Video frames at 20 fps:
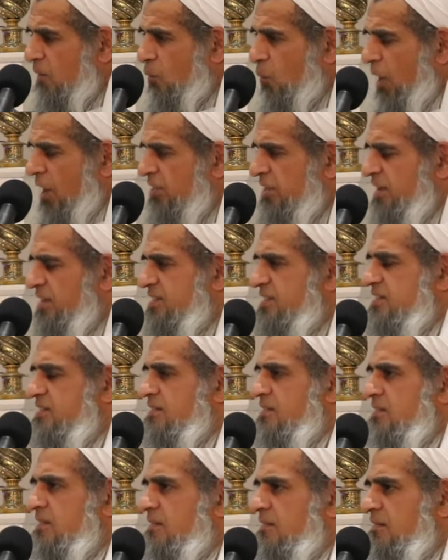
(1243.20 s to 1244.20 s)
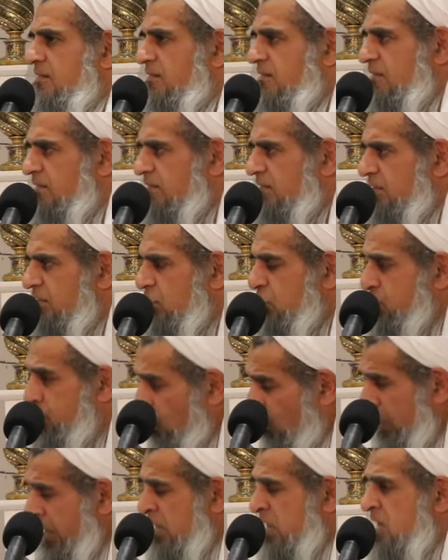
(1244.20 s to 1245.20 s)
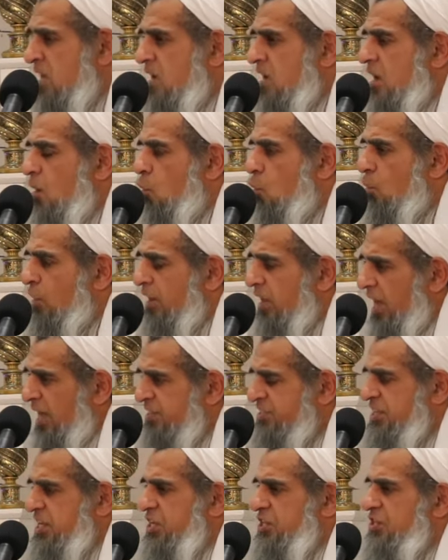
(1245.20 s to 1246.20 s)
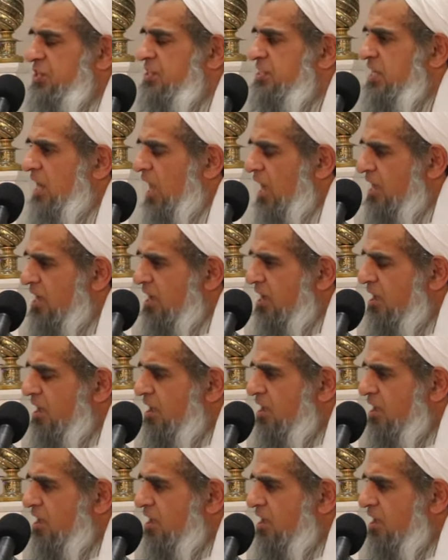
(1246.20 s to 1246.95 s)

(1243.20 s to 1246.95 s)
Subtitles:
whether it's joining organizations like